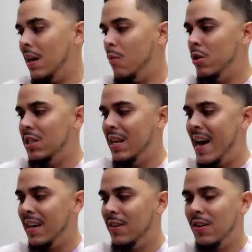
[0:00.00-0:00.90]
I wasn't
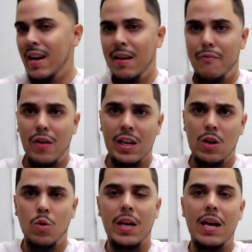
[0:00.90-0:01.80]
that good at
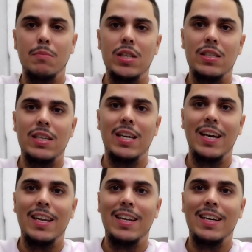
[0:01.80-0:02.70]
video games as a
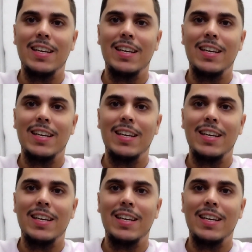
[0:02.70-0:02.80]
kid.